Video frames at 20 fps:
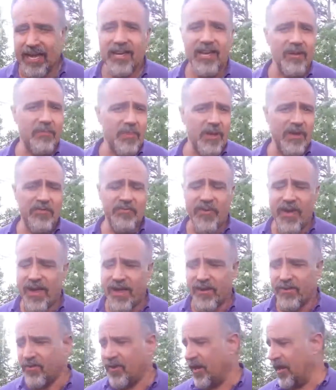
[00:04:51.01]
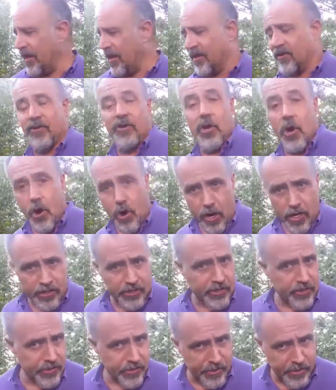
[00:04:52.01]
It can be found in
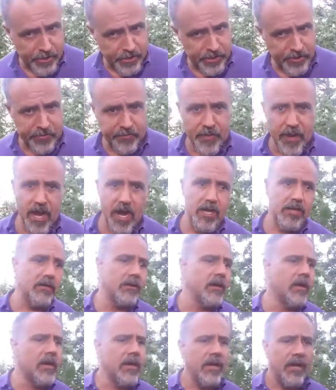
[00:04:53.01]
yards, such as mine,